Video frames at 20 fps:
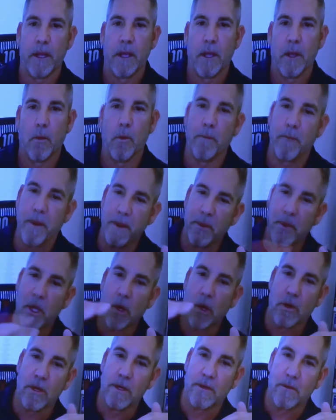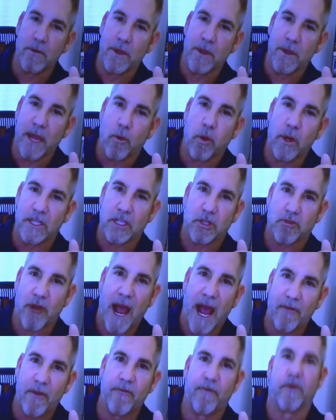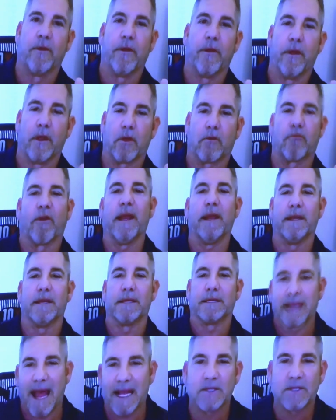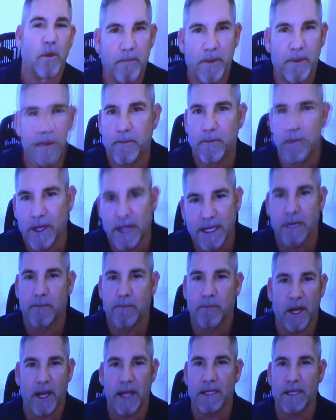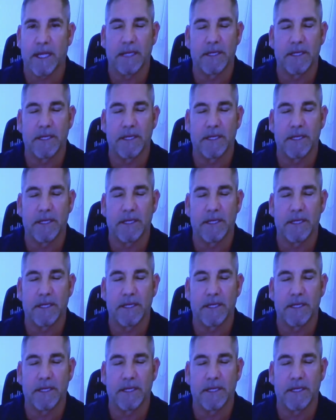When people they dive in for their greatness, that's when people get depressed.